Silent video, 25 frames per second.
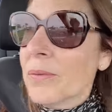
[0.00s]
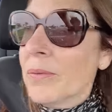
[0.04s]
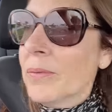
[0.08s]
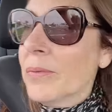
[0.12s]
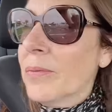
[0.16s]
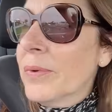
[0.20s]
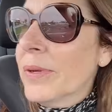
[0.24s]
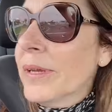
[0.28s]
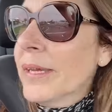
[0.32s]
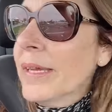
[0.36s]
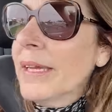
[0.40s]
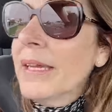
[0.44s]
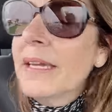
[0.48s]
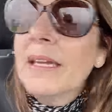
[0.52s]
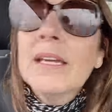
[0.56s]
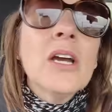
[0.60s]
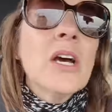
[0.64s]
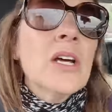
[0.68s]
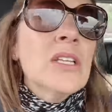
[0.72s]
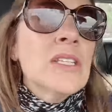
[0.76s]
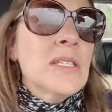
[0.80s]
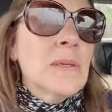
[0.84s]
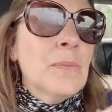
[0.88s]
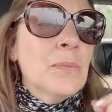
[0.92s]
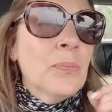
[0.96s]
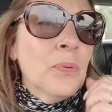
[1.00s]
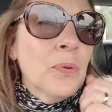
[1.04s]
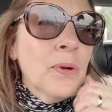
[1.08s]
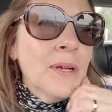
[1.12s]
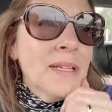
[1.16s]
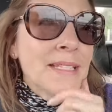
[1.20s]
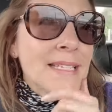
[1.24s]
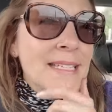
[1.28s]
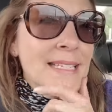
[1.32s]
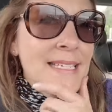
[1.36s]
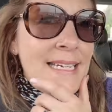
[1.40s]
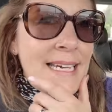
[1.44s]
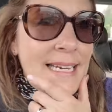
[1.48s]
we got some
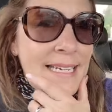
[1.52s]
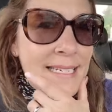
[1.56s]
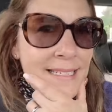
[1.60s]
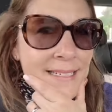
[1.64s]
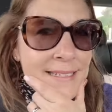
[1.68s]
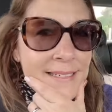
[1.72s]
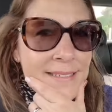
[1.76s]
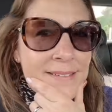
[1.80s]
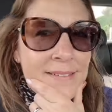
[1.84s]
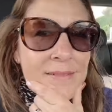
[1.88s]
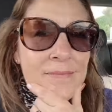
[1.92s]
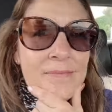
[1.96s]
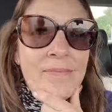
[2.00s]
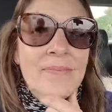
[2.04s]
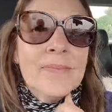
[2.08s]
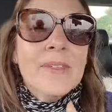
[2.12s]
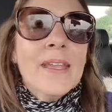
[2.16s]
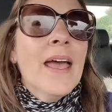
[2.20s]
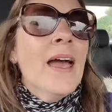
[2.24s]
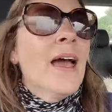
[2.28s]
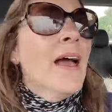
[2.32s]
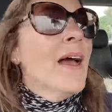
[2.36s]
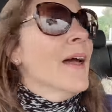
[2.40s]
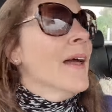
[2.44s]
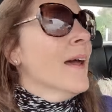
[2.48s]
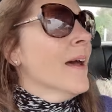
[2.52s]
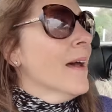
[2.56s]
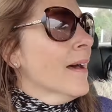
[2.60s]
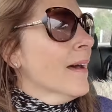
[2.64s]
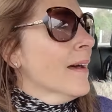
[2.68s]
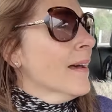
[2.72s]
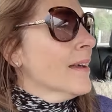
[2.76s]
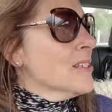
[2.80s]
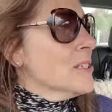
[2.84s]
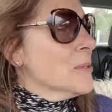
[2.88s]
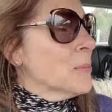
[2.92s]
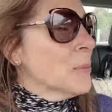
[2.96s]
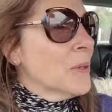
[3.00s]
prints done
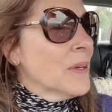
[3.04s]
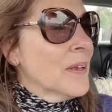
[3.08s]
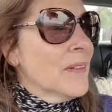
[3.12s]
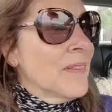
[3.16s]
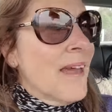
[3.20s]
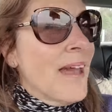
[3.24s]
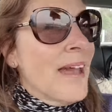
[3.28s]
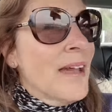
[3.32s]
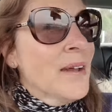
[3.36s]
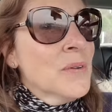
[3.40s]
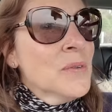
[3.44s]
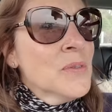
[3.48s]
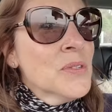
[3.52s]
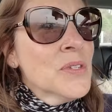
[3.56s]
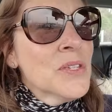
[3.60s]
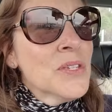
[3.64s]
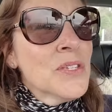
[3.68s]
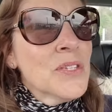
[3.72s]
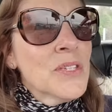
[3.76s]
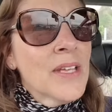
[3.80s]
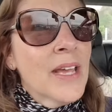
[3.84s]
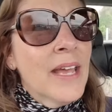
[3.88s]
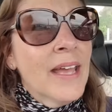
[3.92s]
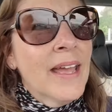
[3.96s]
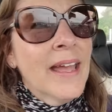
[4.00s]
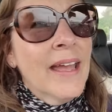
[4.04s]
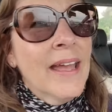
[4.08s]
uh, to put in the house